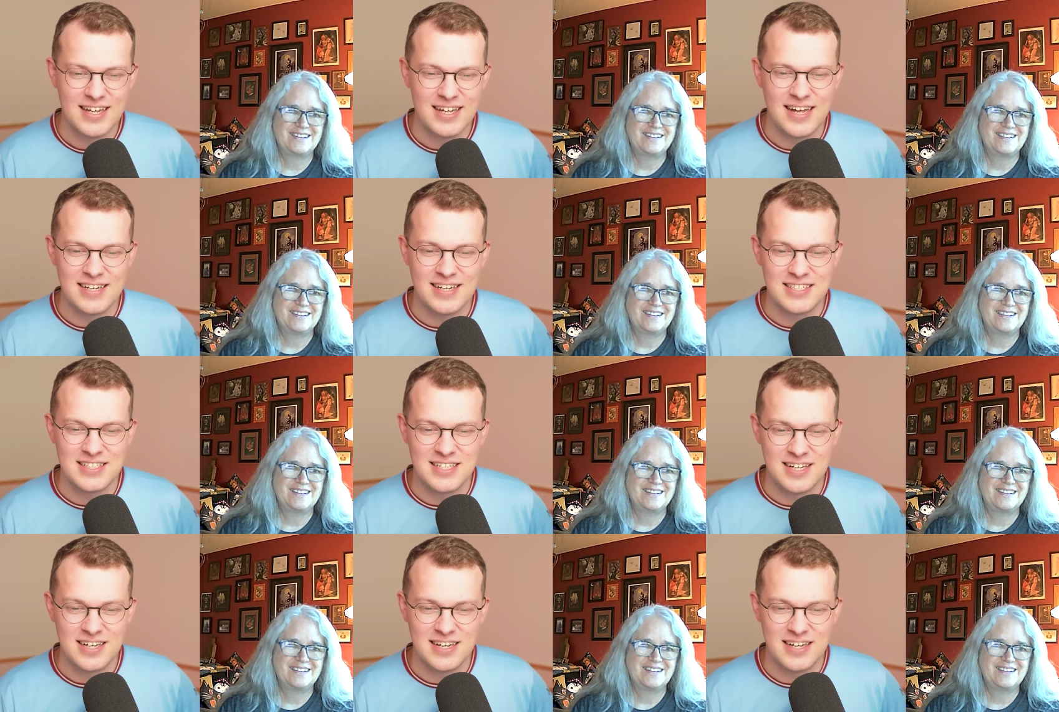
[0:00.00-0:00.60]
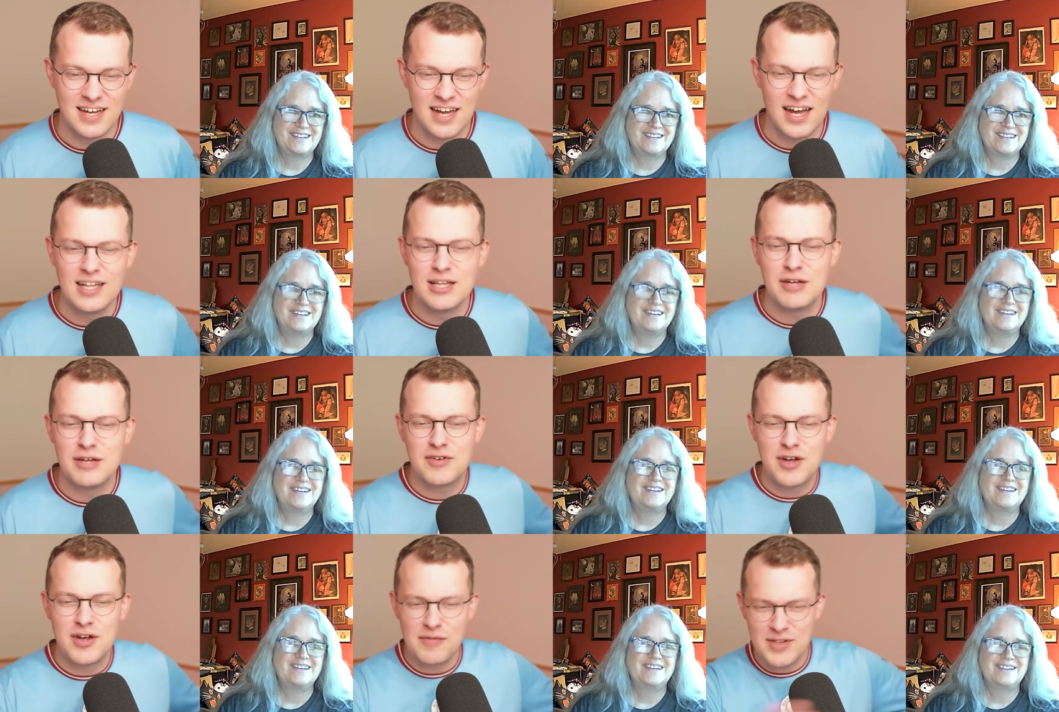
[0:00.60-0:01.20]
Speaker 1: And uh, I'll
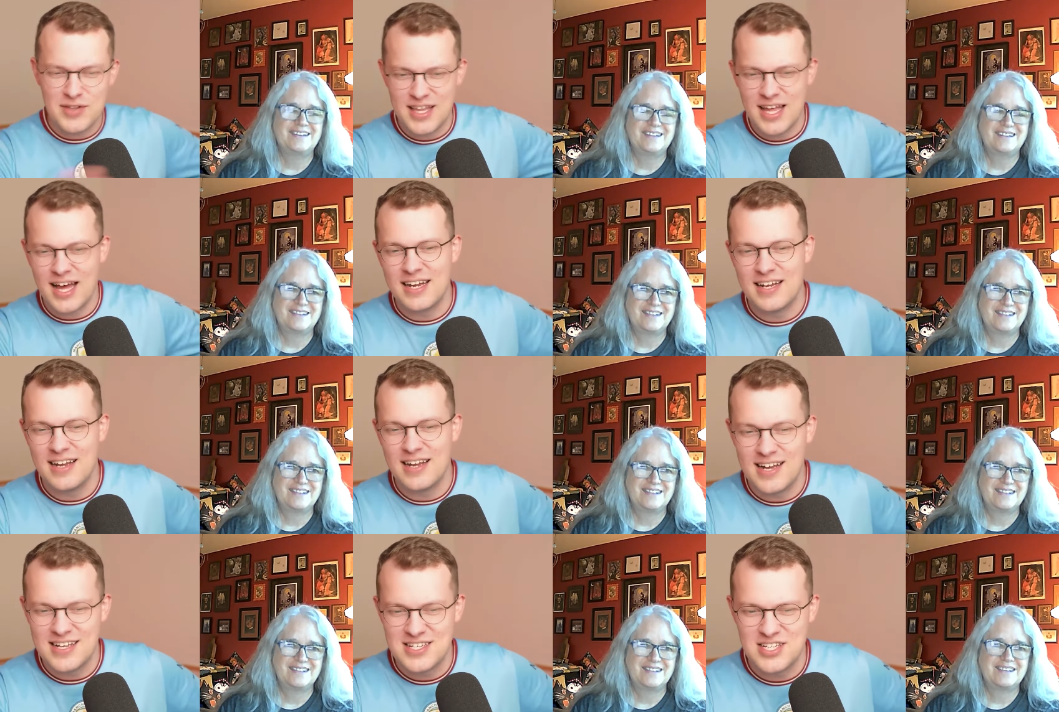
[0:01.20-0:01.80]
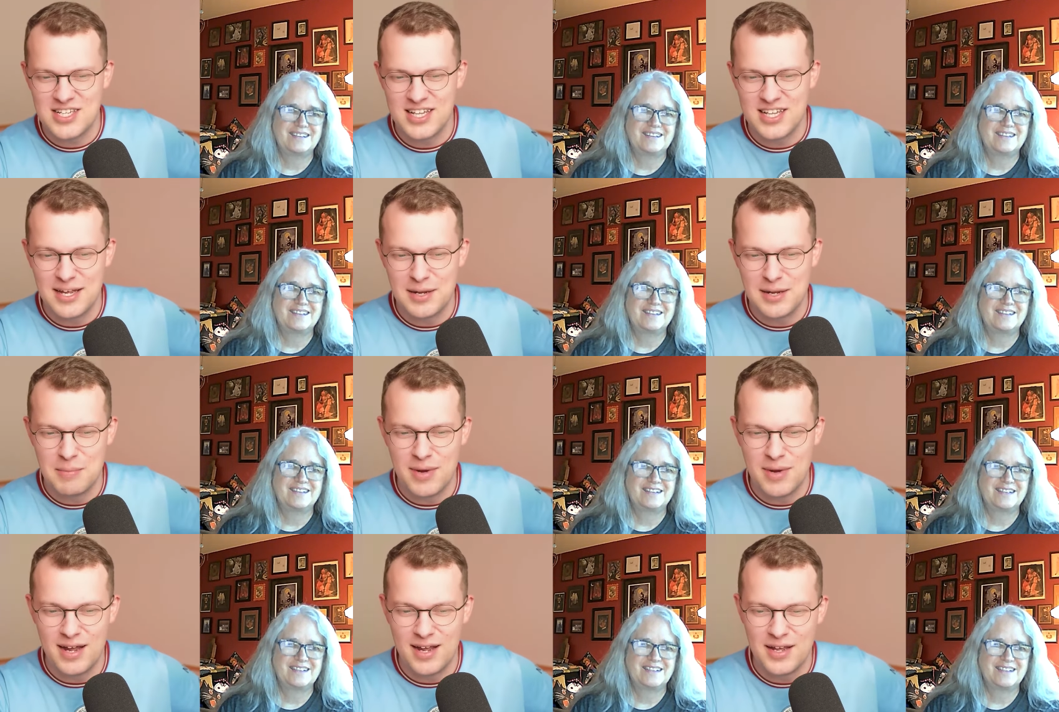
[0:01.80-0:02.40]
have covered that nicely
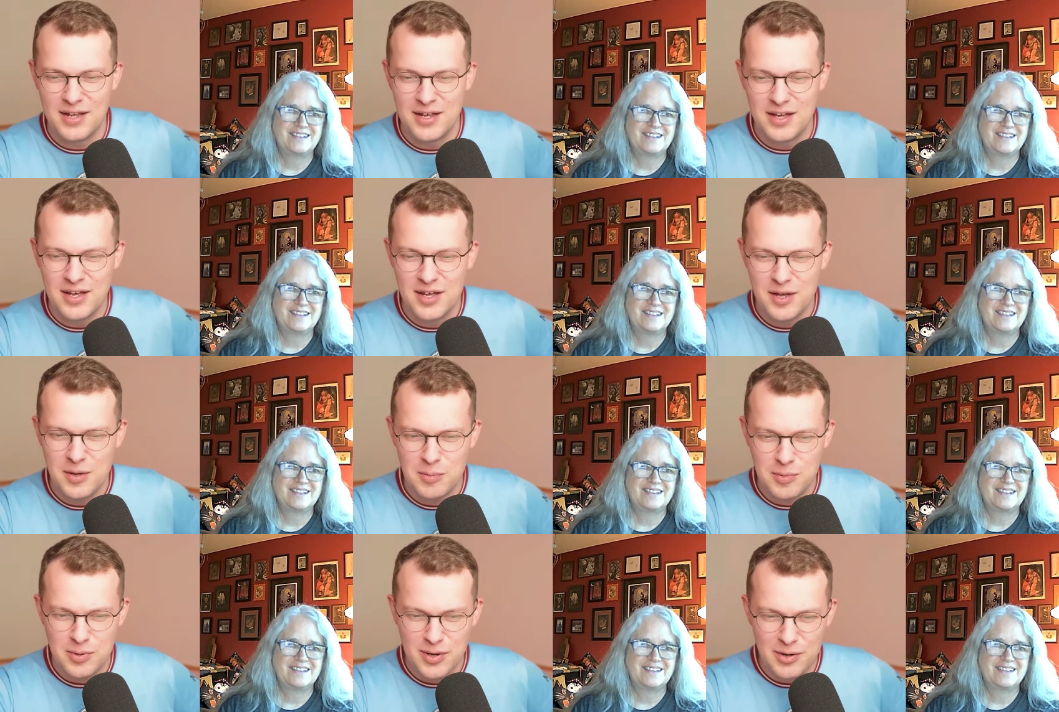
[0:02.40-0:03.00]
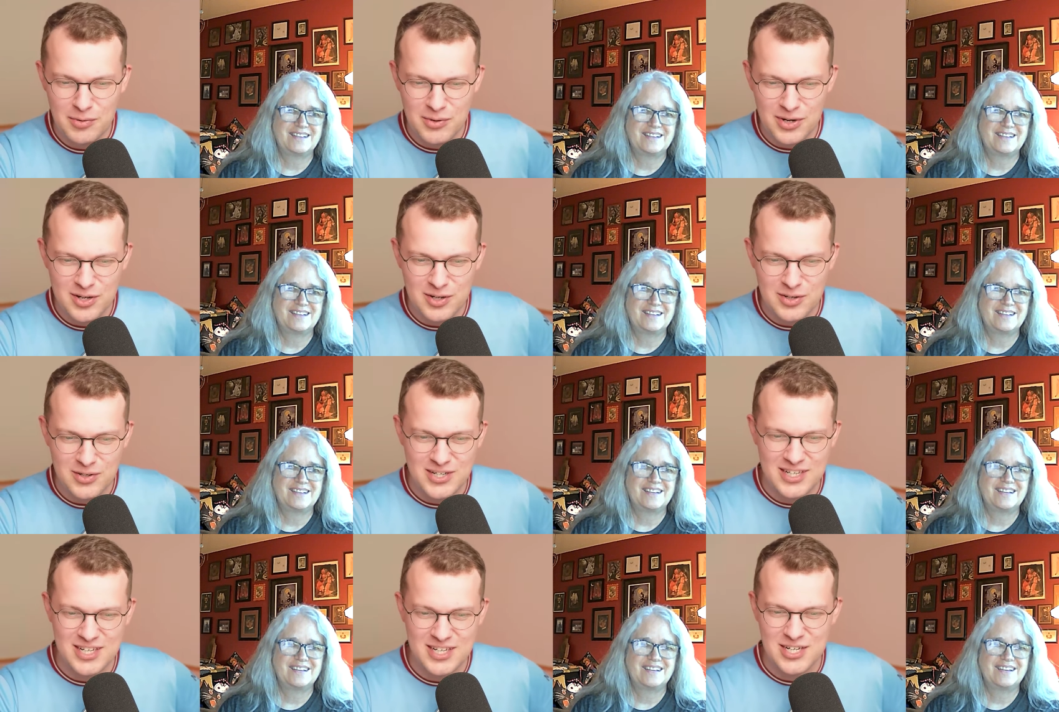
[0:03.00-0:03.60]
in my
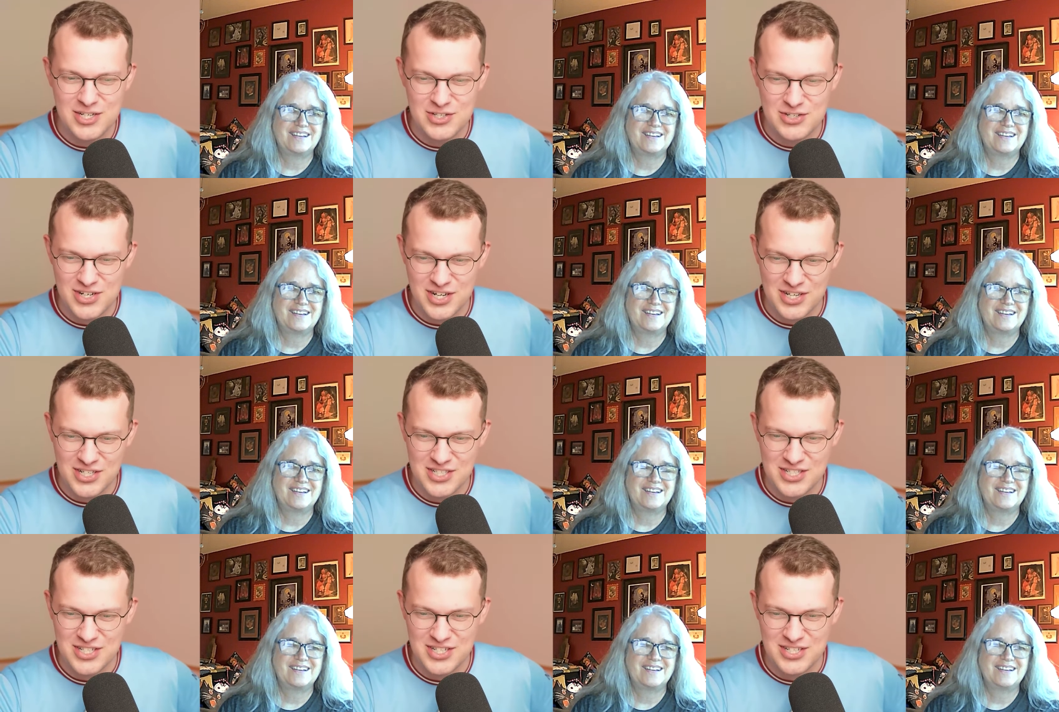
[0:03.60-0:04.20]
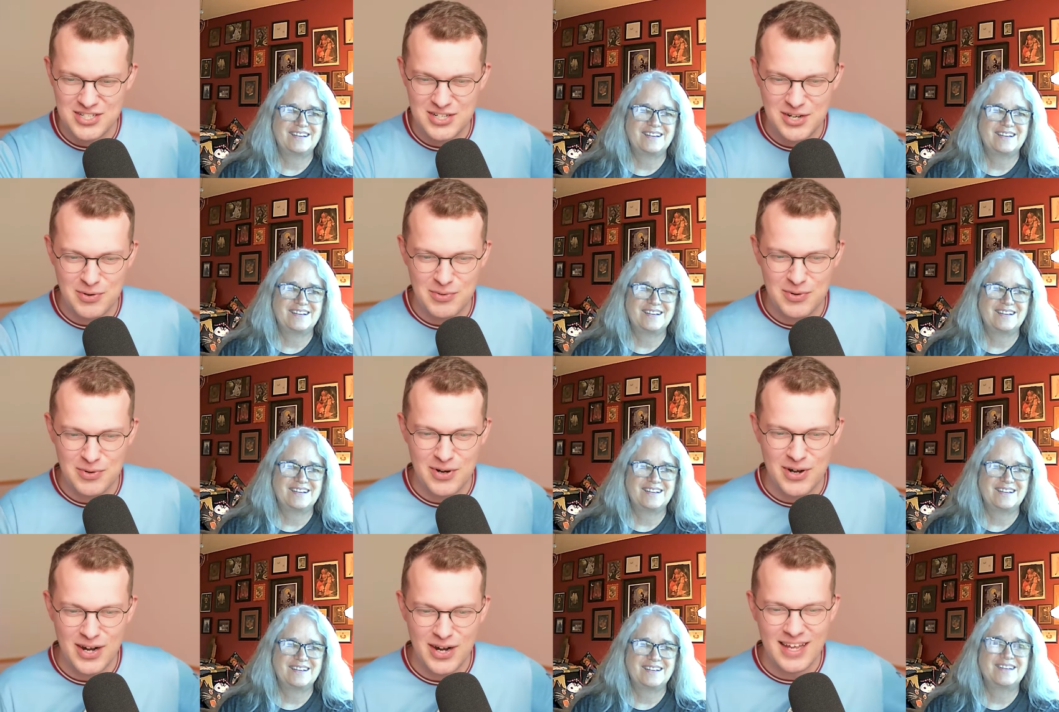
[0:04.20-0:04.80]
pre-recorded introduction. Don't
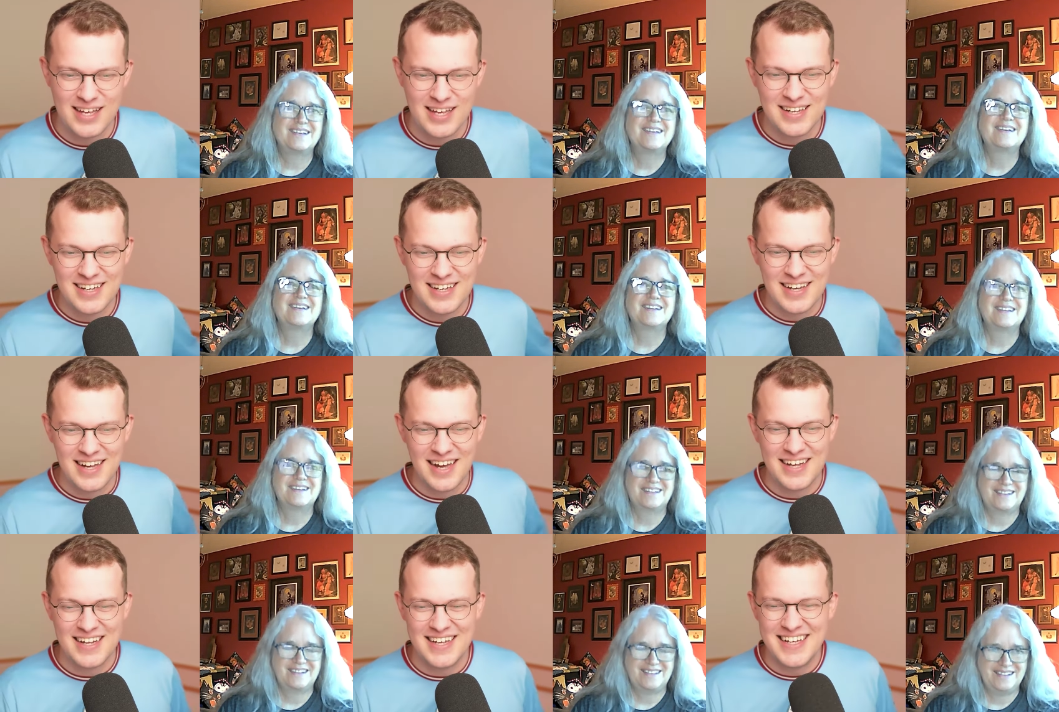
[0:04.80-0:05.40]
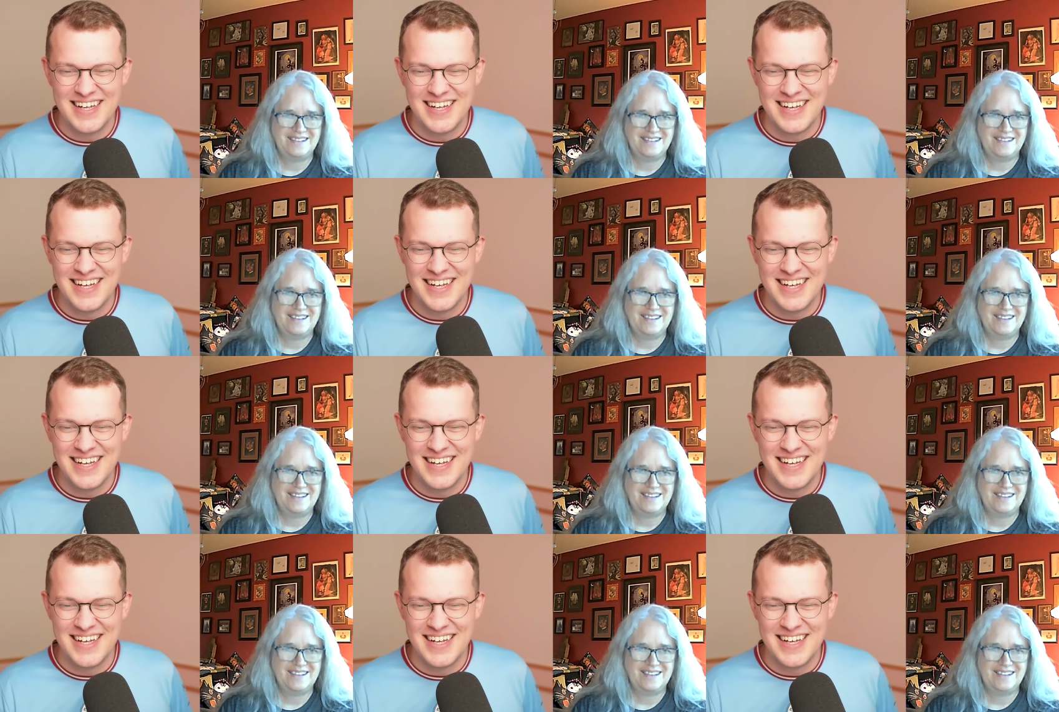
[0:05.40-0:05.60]
worry. Uh,